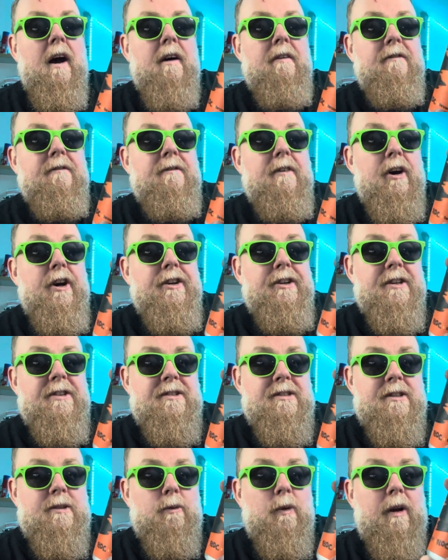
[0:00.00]

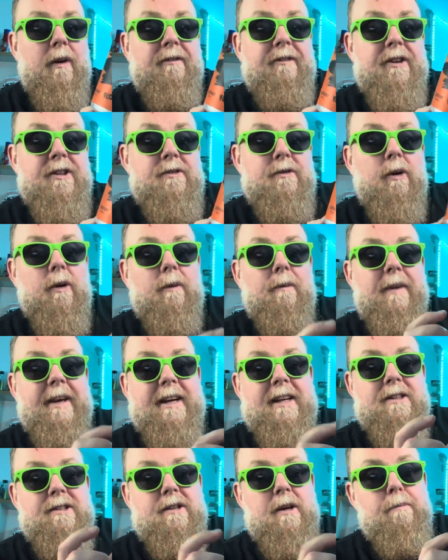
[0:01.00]
Verdant. Well, first of all,
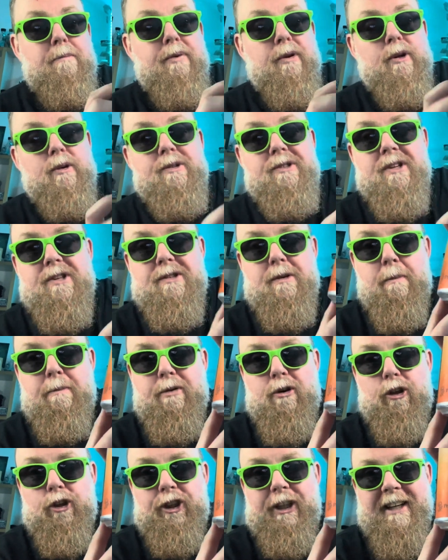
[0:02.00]
it's Bruiser's
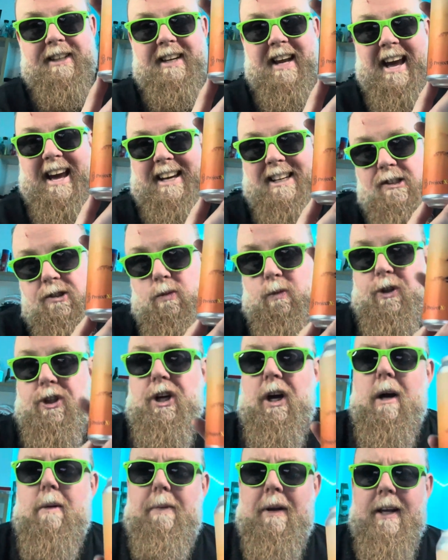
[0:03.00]
Project X, which
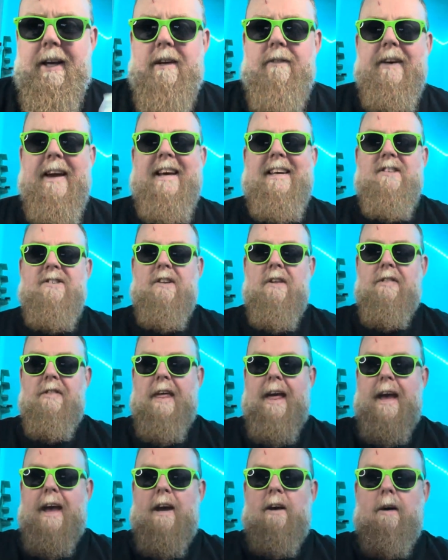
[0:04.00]
I believe is
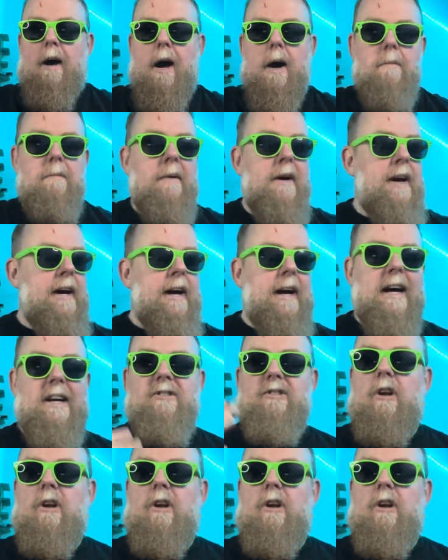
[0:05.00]
their as